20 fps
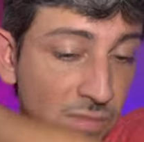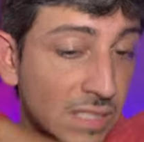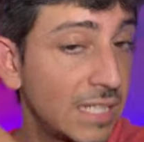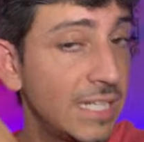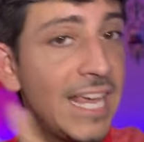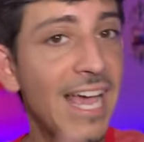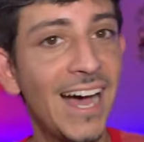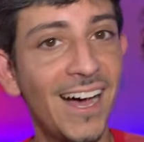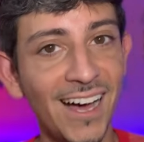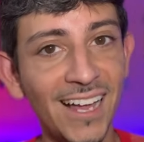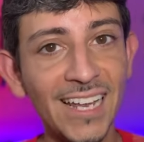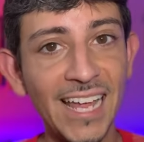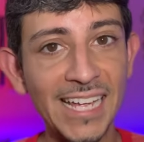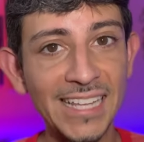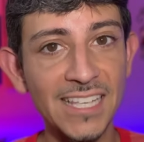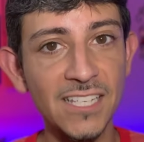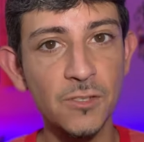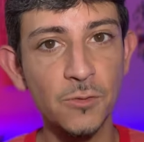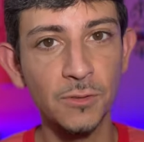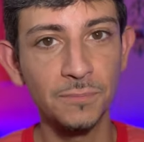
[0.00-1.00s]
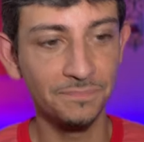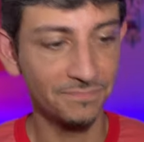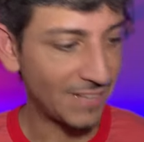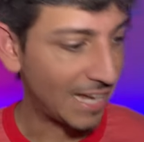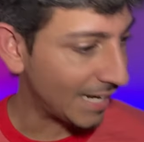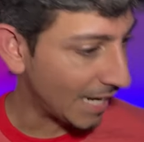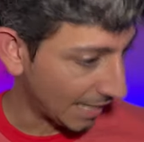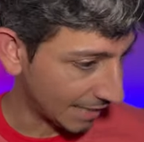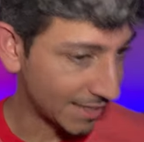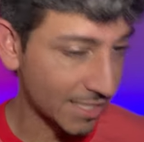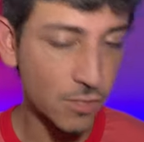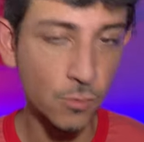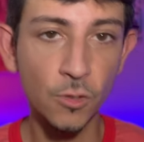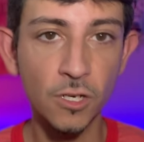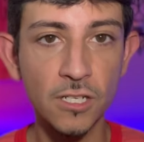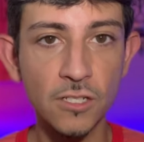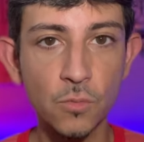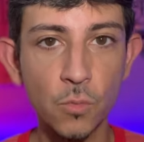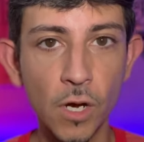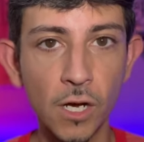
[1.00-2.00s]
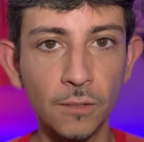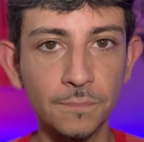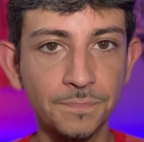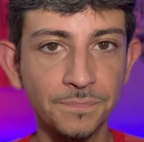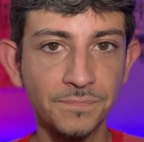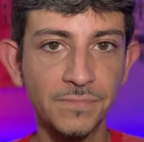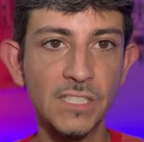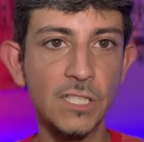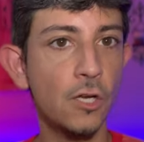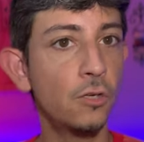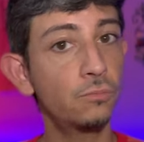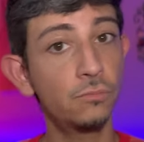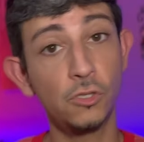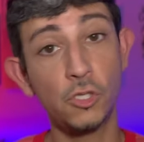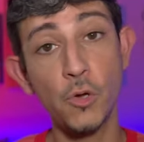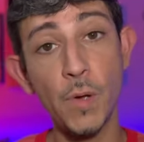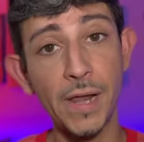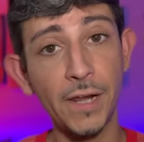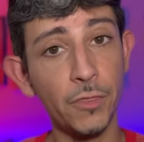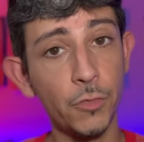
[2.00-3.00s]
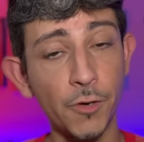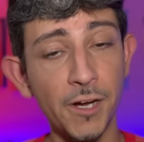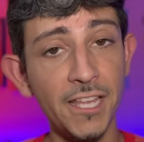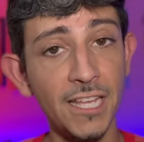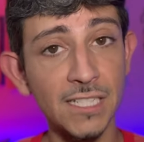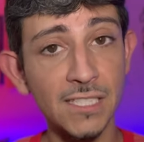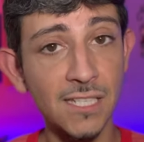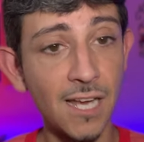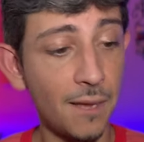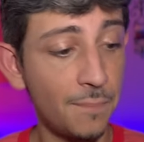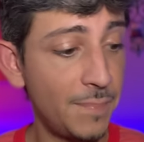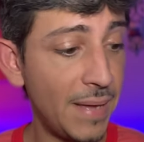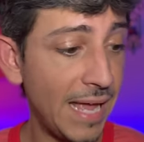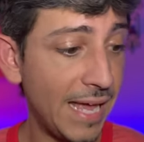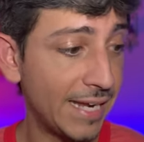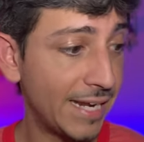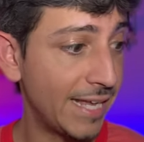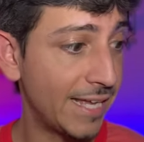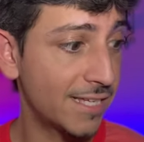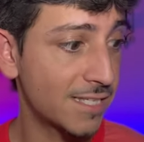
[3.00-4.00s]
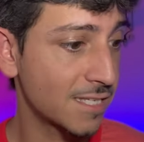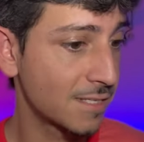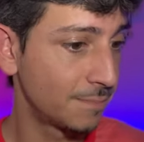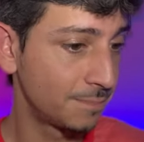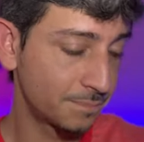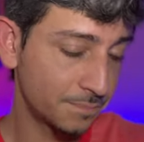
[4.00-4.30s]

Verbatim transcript: Yeah, I like this one. I like this one as well. So two out of three, that's not bad, Hez.